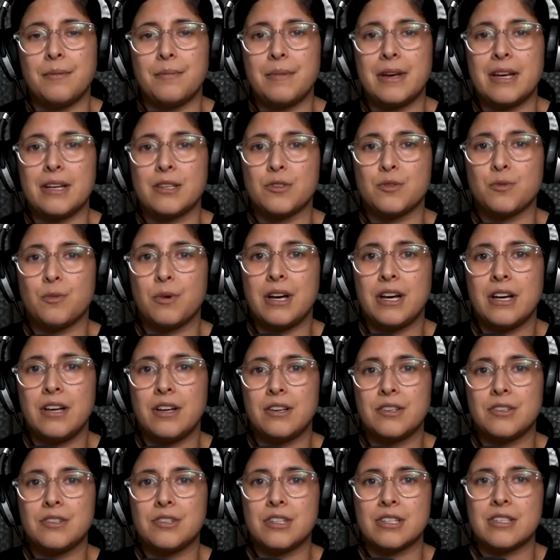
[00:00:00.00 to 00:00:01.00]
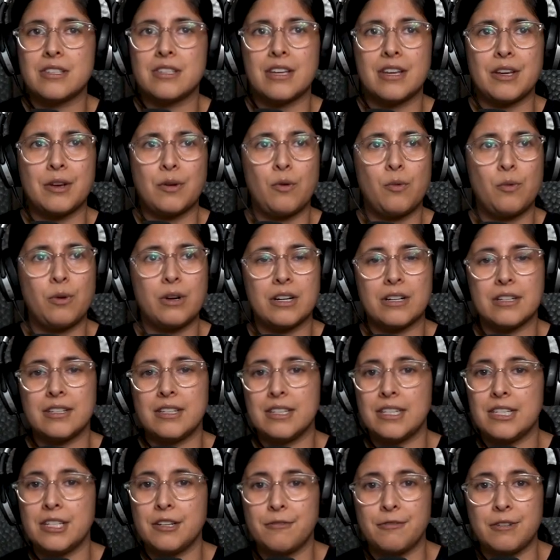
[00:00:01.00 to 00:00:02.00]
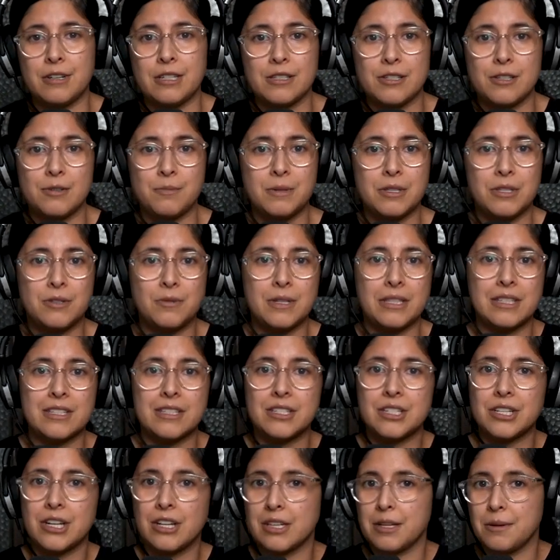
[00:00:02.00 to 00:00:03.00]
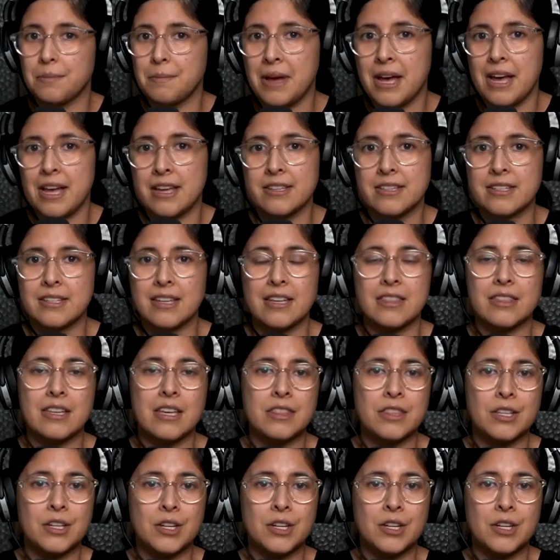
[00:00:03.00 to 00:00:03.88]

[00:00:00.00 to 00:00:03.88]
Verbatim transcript: as well, just like what are the difference between the jelly mask and then